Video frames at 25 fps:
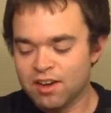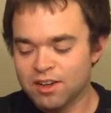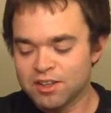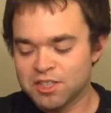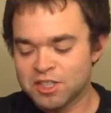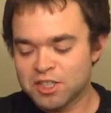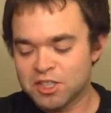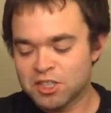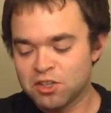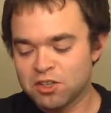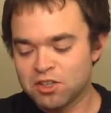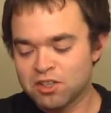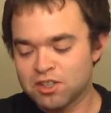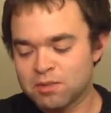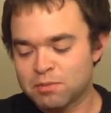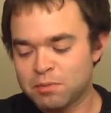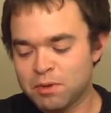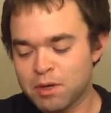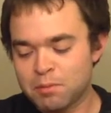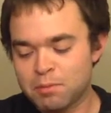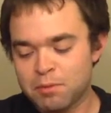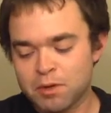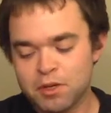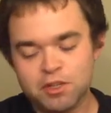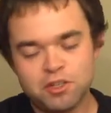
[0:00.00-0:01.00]
so to
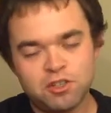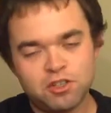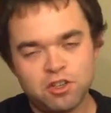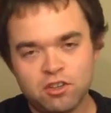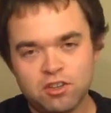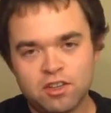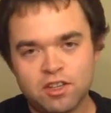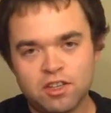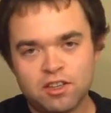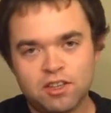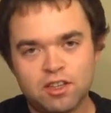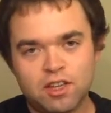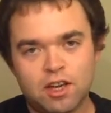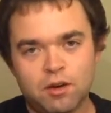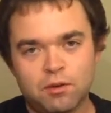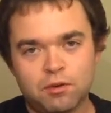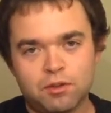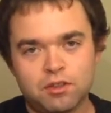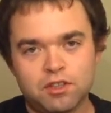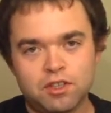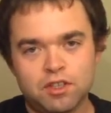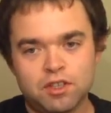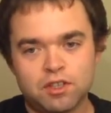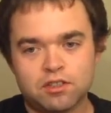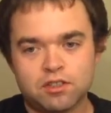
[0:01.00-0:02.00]
speak. But you don't get that
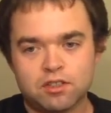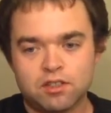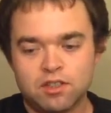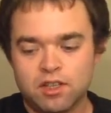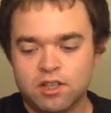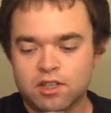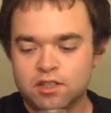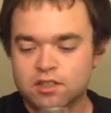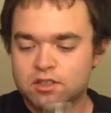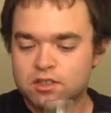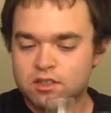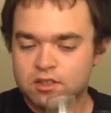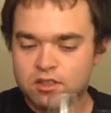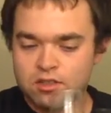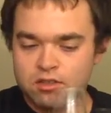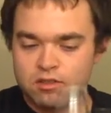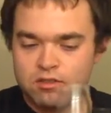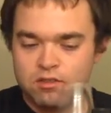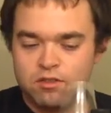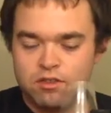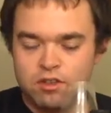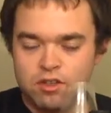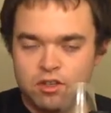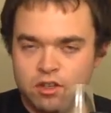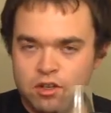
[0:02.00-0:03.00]
with this. It's,
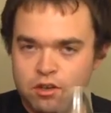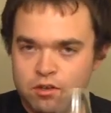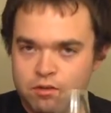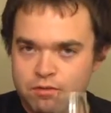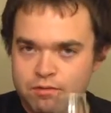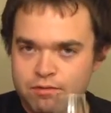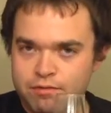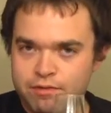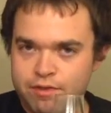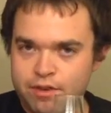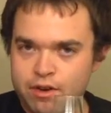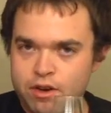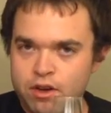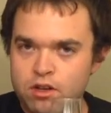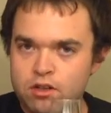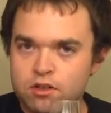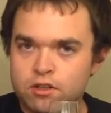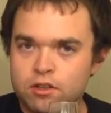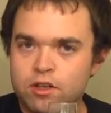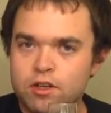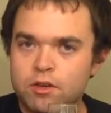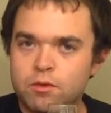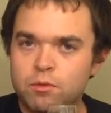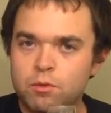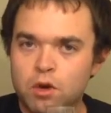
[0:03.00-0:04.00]
you know,
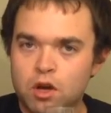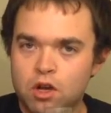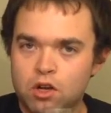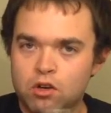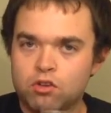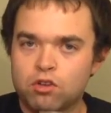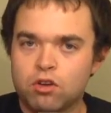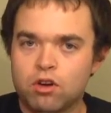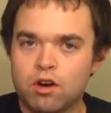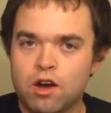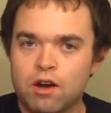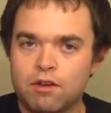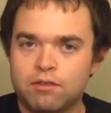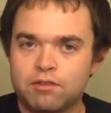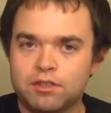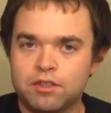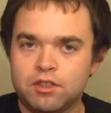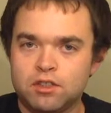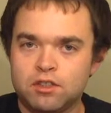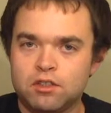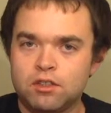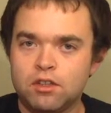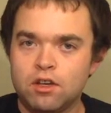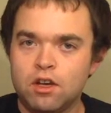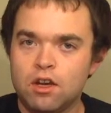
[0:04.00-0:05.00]
very well
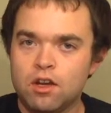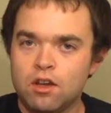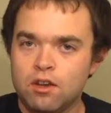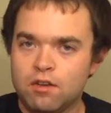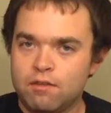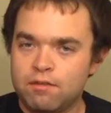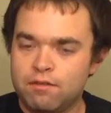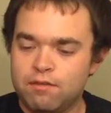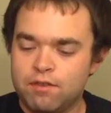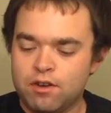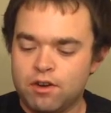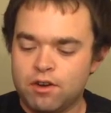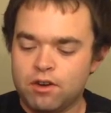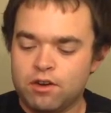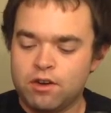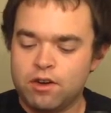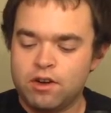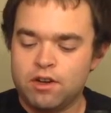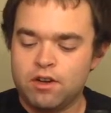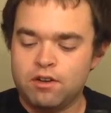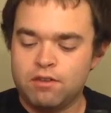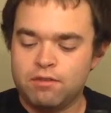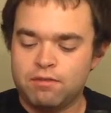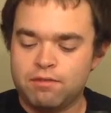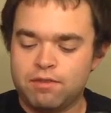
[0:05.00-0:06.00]
crafted,
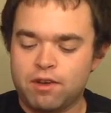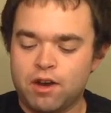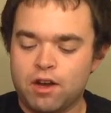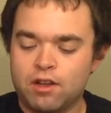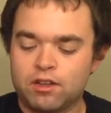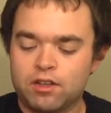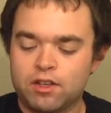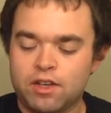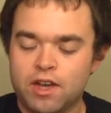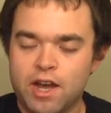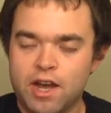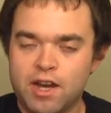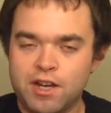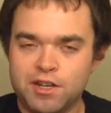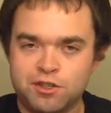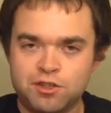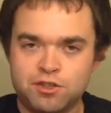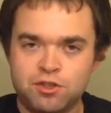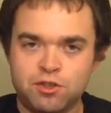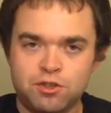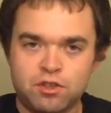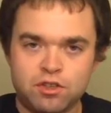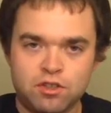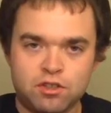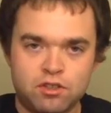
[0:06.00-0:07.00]
very finely aged.
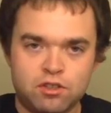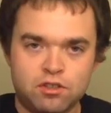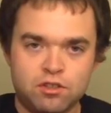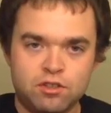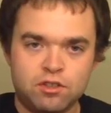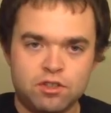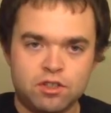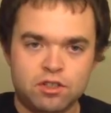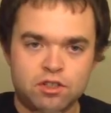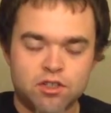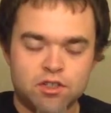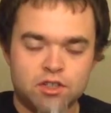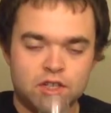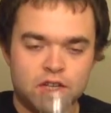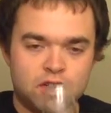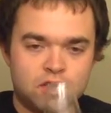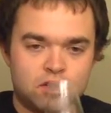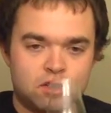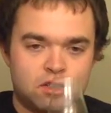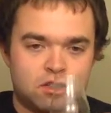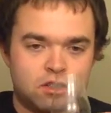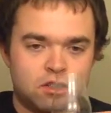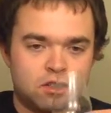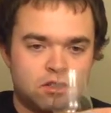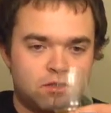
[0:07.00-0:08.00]
You can
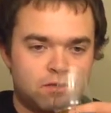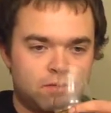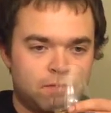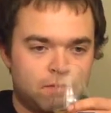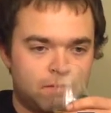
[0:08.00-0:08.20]
sense.